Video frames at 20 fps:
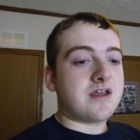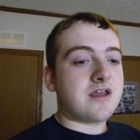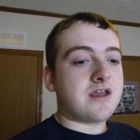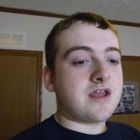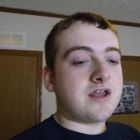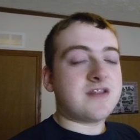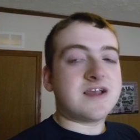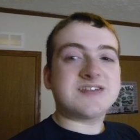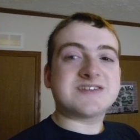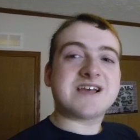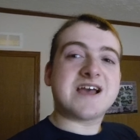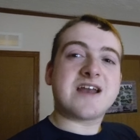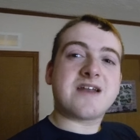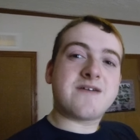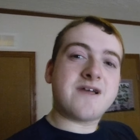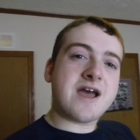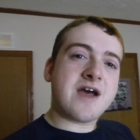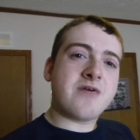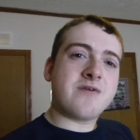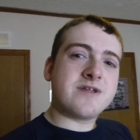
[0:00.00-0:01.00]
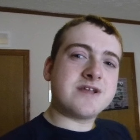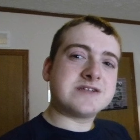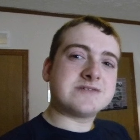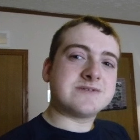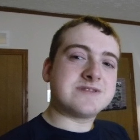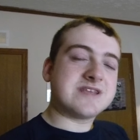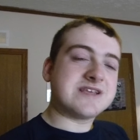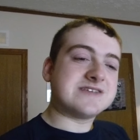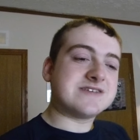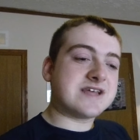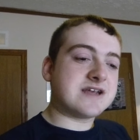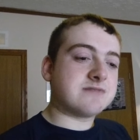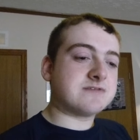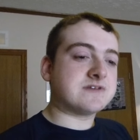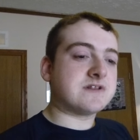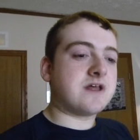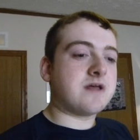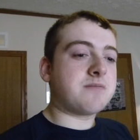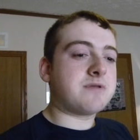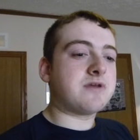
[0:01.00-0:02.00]
And that's kind of how it is with these
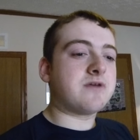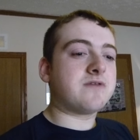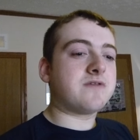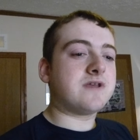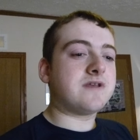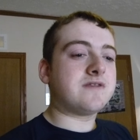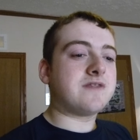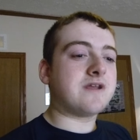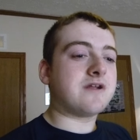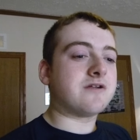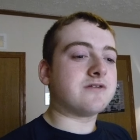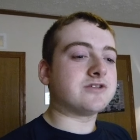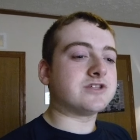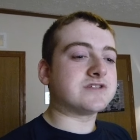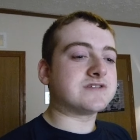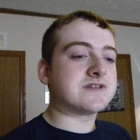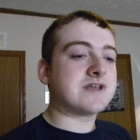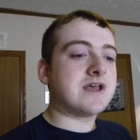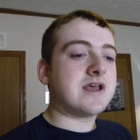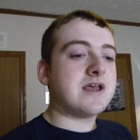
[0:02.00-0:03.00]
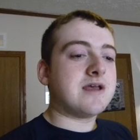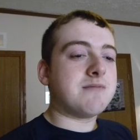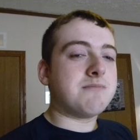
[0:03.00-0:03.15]
animals. A lot of people think they're just